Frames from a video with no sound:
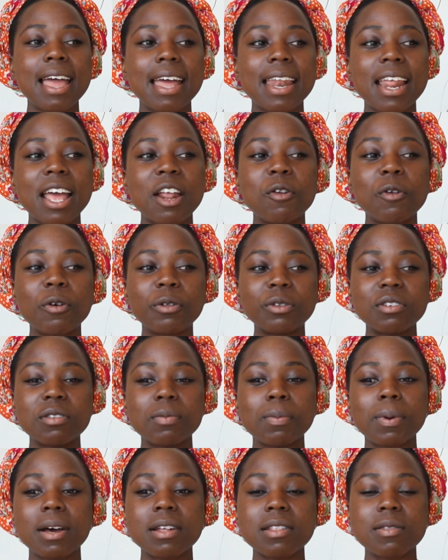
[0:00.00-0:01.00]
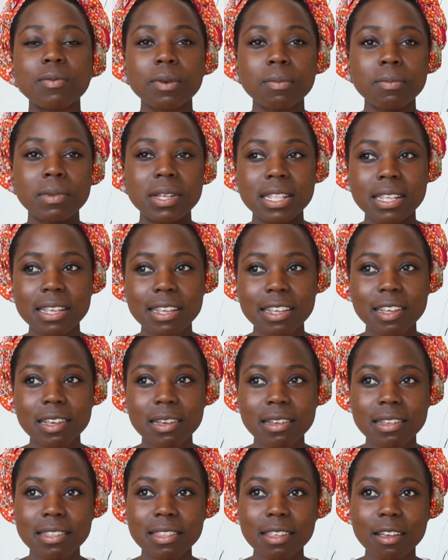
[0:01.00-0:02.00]
and I know those parts were missing
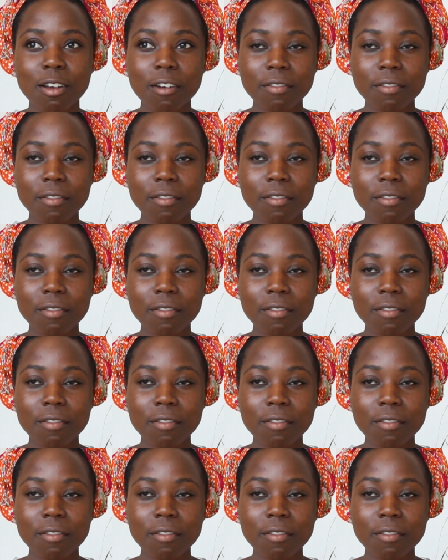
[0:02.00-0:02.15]
because